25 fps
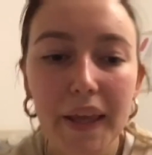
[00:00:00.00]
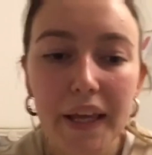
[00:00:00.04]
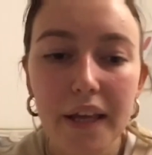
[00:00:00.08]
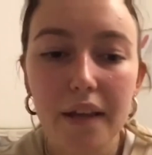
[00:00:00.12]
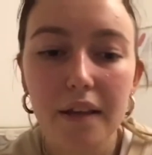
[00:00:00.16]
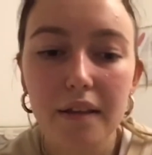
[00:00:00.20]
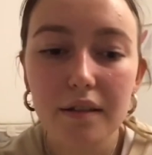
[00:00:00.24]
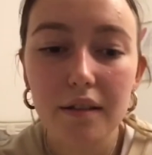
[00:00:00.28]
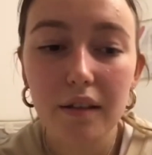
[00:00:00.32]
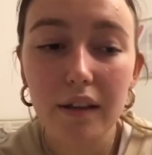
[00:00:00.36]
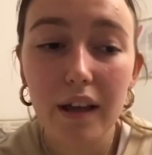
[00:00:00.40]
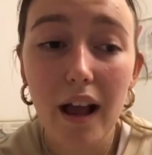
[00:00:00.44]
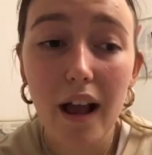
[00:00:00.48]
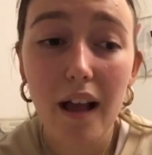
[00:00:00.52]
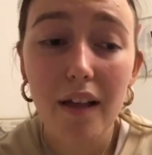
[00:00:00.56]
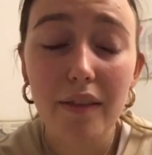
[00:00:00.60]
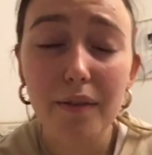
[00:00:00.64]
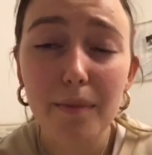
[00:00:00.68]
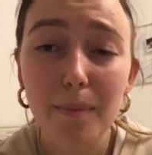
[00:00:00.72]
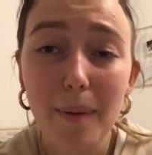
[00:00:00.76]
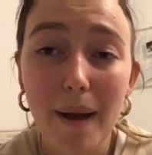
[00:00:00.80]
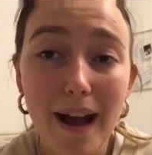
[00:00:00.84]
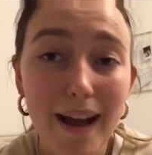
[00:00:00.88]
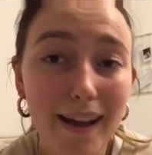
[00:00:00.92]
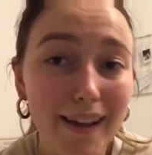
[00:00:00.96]
So yeah, the
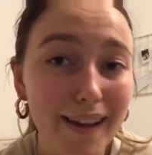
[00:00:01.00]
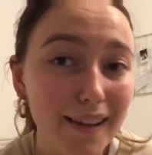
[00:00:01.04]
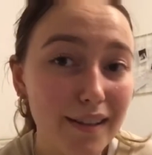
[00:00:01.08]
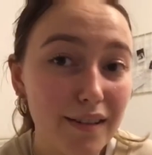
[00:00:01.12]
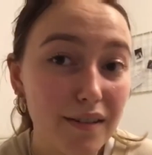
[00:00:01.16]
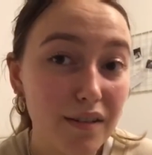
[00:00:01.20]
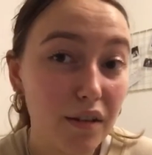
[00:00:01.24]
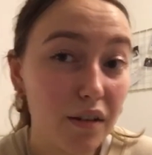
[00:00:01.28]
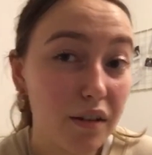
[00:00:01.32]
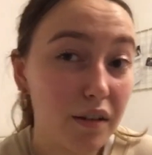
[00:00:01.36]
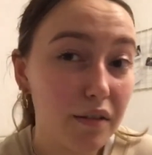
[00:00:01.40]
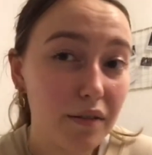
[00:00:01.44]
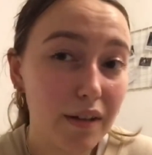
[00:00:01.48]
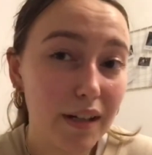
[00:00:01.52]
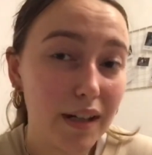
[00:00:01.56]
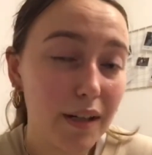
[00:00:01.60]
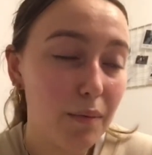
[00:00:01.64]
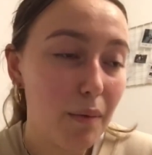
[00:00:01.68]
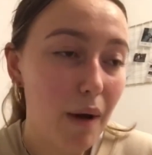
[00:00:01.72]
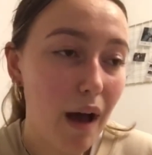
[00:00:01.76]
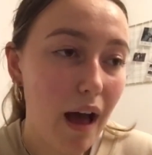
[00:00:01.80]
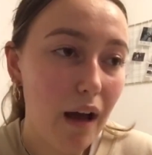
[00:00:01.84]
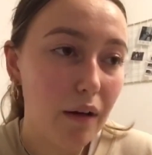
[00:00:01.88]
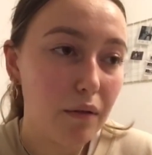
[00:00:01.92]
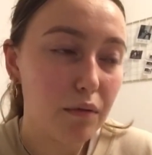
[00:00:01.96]
packing's going really
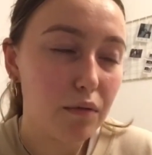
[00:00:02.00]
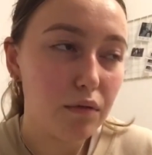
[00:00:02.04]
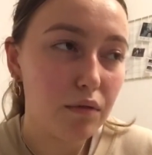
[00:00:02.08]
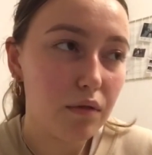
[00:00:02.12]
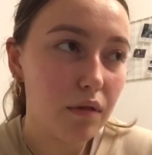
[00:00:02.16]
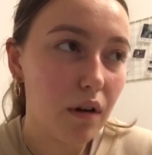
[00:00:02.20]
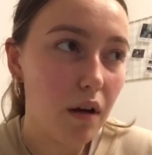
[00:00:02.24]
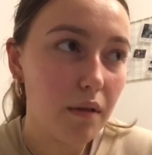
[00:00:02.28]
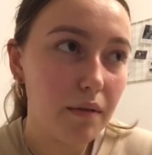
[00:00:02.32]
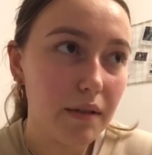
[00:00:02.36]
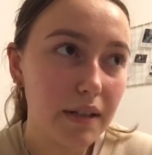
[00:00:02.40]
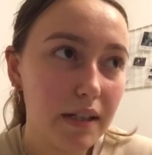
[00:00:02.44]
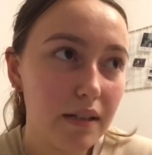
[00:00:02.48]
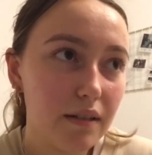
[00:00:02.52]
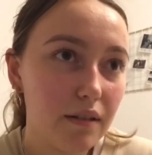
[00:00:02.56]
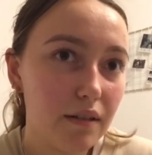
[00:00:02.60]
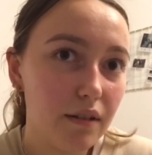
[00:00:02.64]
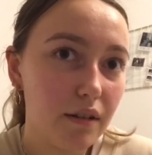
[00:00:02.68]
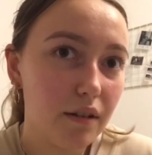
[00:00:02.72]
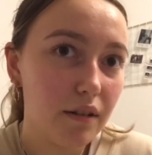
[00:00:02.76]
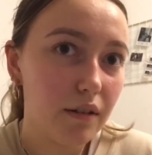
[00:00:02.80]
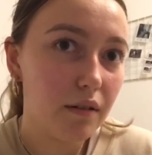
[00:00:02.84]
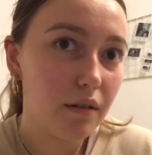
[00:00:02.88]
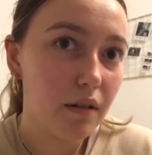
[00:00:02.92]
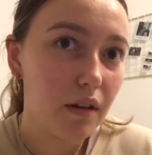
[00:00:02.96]
well. All I'll need to
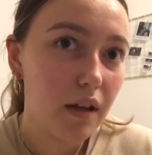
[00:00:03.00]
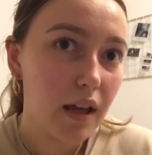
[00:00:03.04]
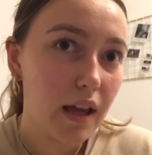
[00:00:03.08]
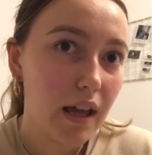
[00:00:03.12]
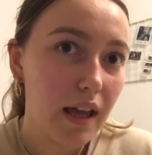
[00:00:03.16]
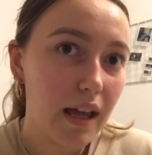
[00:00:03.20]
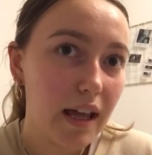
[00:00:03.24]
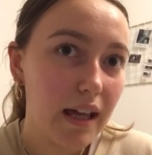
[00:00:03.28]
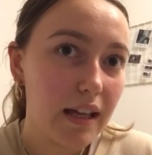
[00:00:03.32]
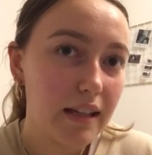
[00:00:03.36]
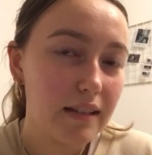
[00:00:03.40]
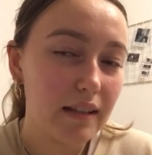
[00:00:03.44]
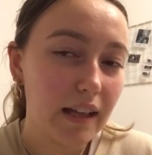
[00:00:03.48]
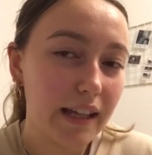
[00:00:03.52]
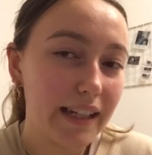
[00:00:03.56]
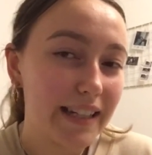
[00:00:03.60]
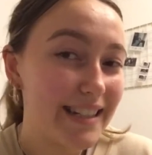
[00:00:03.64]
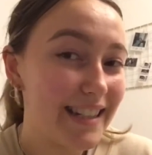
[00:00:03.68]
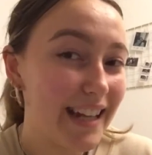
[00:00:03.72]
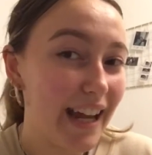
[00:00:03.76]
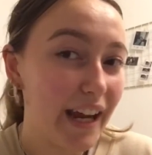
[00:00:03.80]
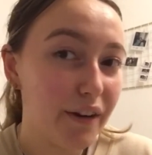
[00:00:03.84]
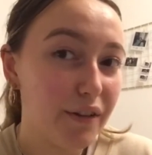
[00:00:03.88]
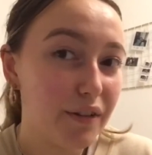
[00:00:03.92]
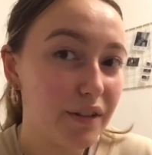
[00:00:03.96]
do is like
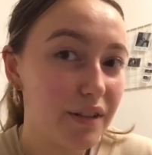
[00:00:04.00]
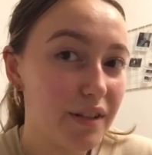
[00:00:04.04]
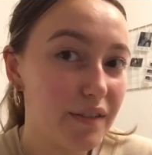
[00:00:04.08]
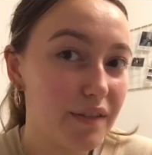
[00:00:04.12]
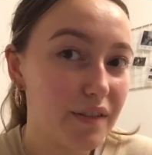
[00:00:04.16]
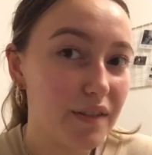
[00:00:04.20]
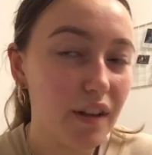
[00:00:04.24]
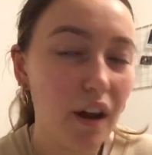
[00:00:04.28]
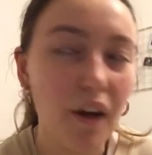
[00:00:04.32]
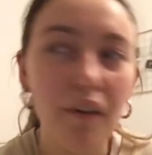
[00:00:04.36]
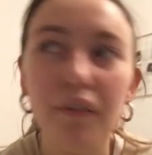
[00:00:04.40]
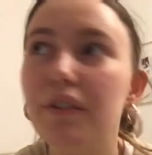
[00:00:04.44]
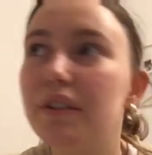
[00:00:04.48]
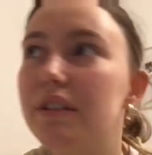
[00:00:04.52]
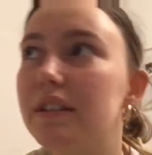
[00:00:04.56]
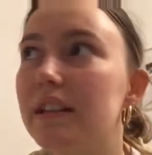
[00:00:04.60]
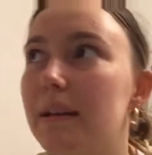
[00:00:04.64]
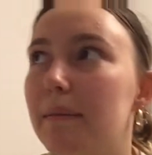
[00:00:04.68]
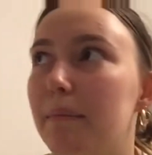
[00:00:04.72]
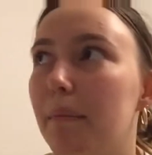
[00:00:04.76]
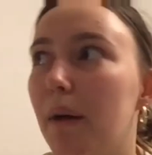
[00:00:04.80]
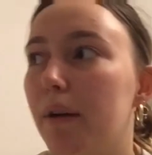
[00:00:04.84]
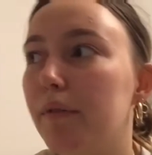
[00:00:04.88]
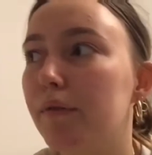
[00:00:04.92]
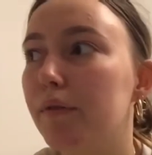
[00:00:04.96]
decorative stuff that's in
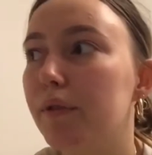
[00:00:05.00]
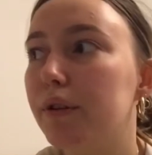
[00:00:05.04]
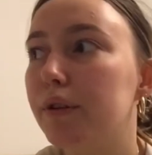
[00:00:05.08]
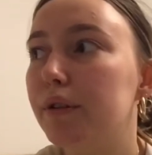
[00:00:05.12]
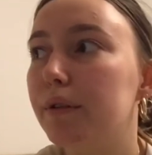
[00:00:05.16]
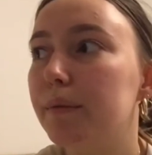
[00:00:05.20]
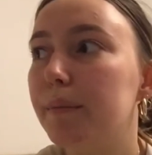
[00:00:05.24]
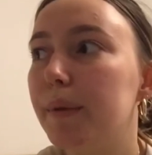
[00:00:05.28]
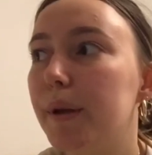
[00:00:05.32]
my room,